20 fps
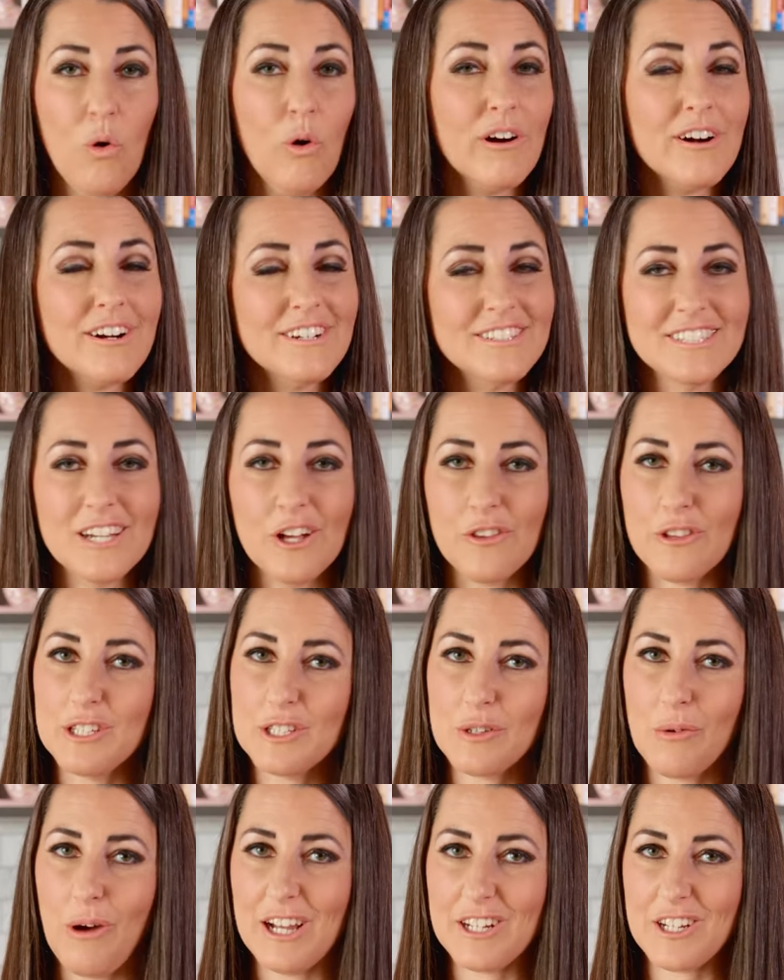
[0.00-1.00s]
or until the
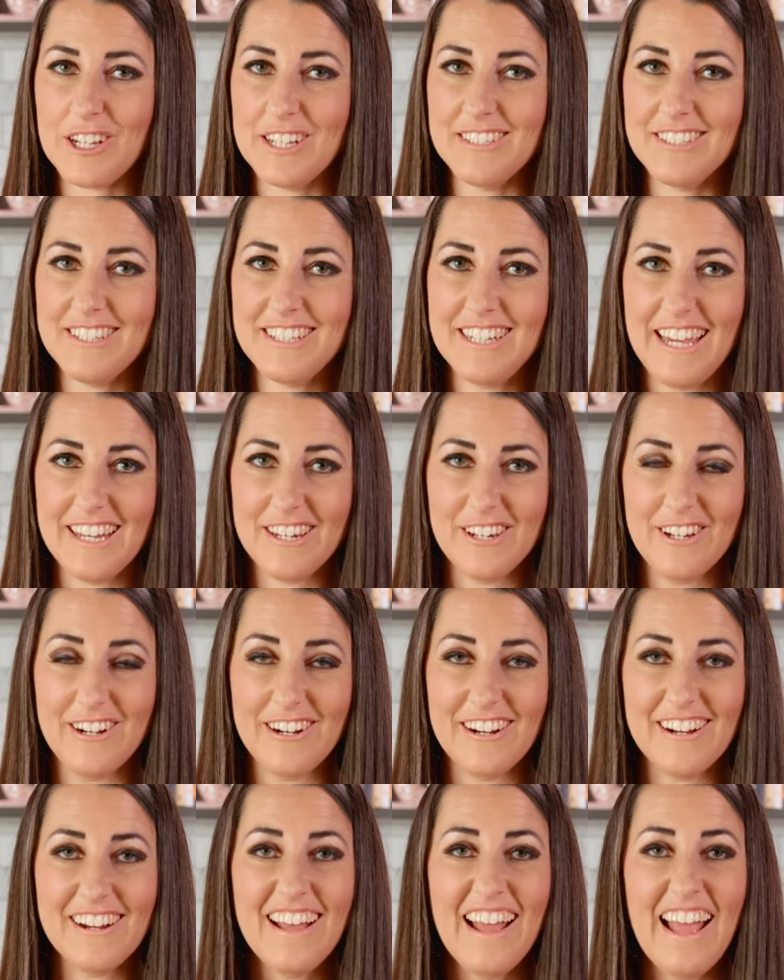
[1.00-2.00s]
squash is
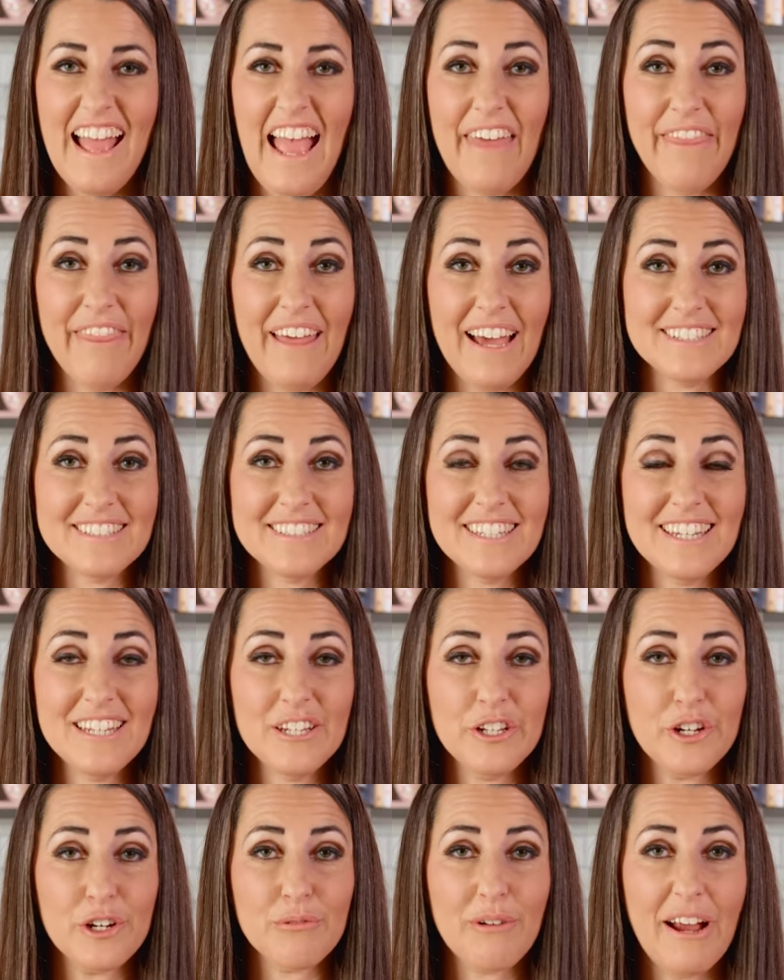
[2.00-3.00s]
tender. And that's
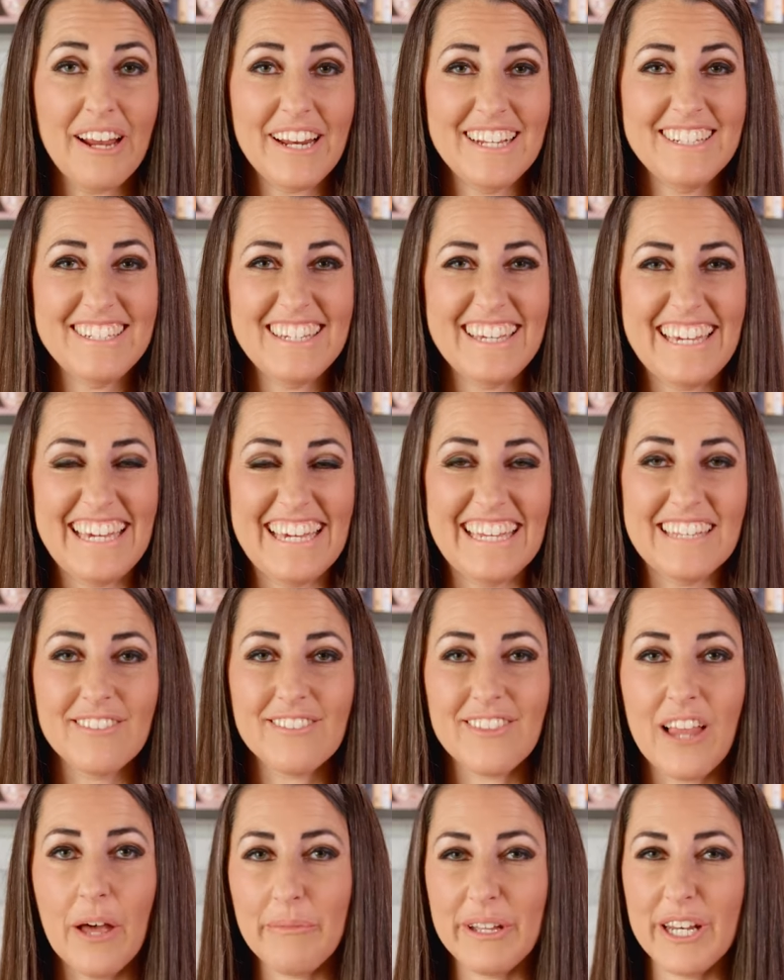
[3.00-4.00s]
it, you're ready to eat.
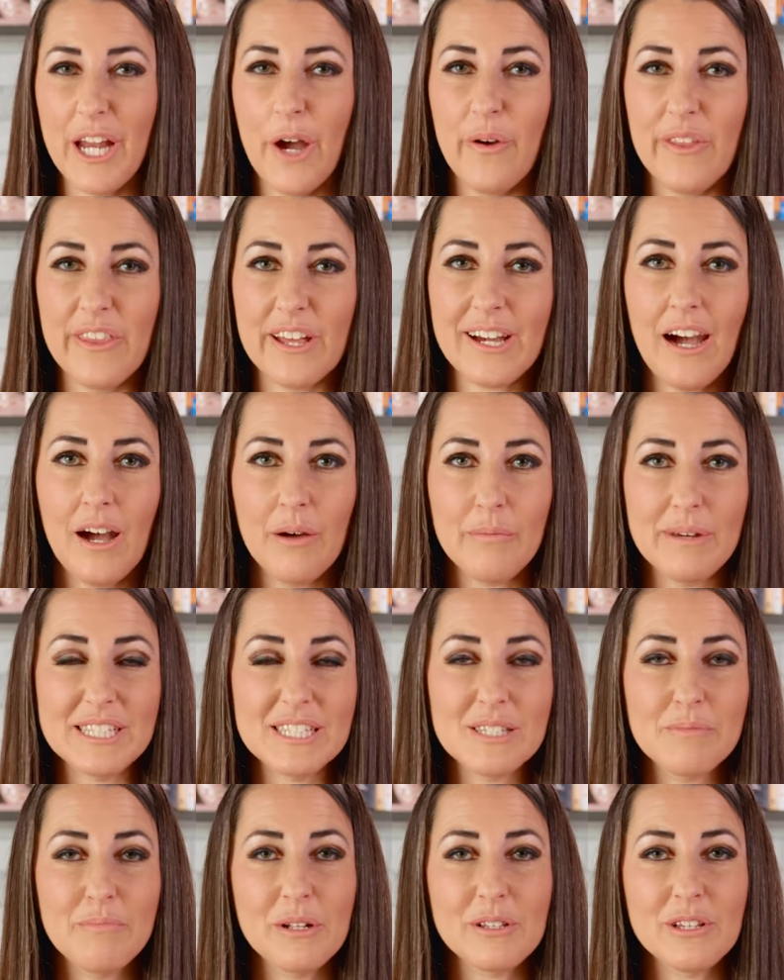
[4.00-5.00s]
Let me know in the
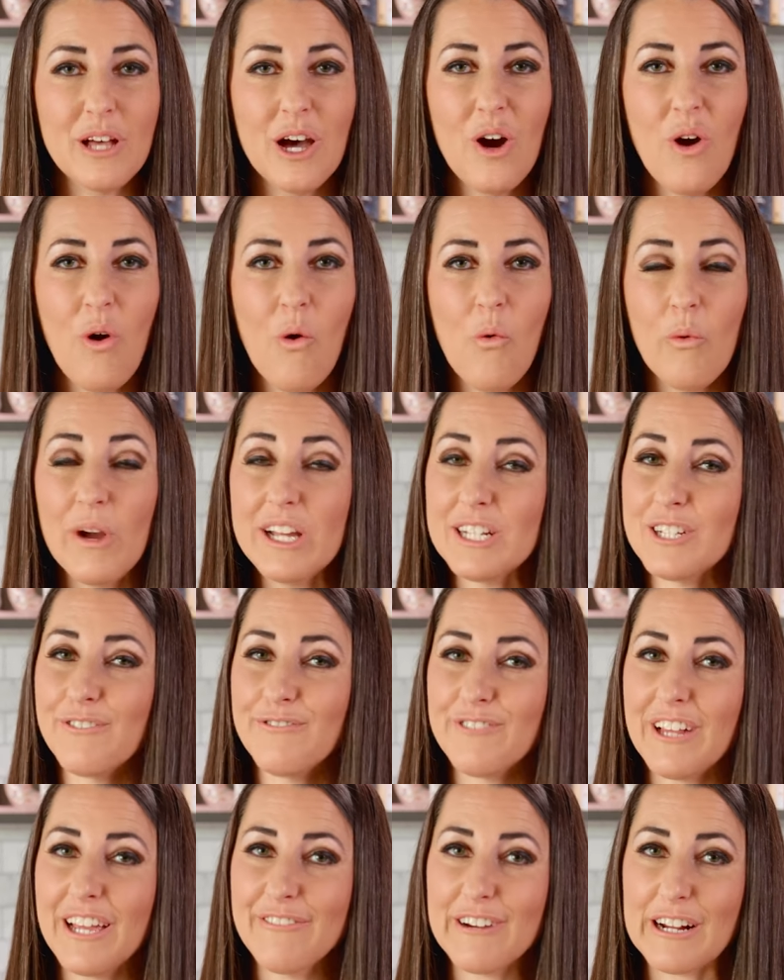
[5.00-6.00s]
comments below which
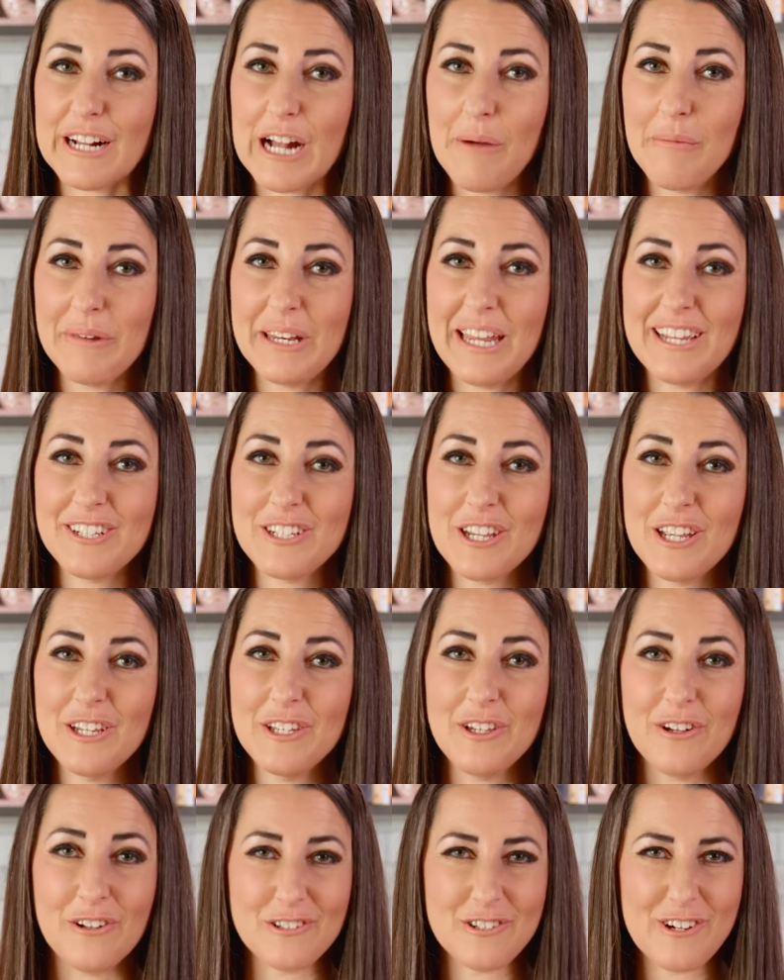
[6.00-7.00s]
flavor
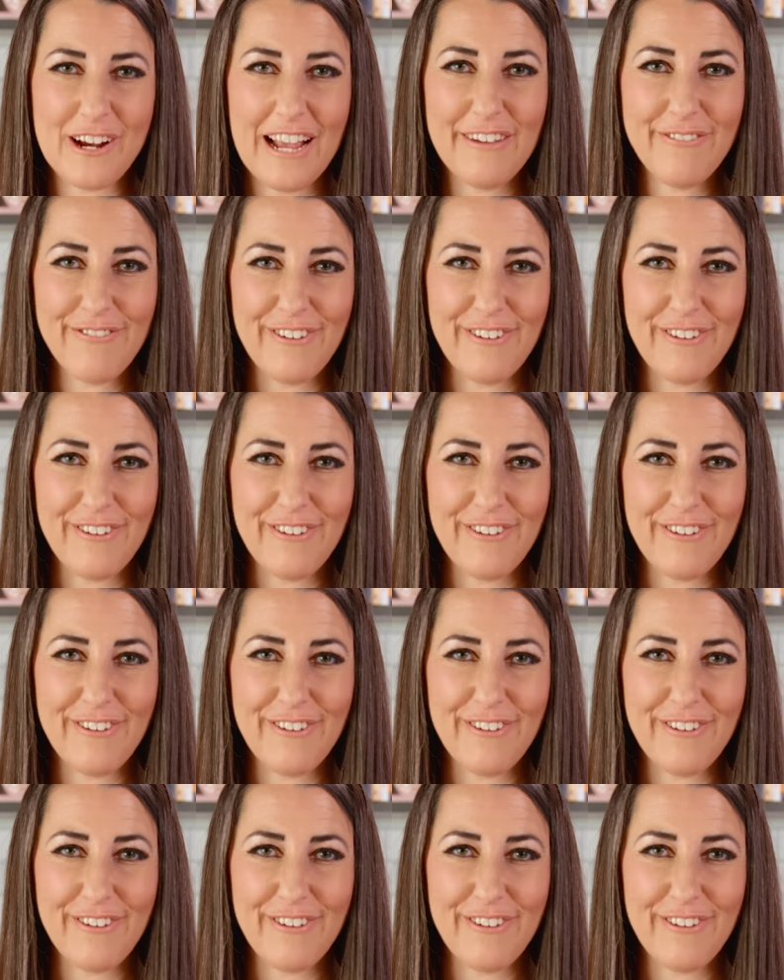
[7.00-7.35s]
combination you'll try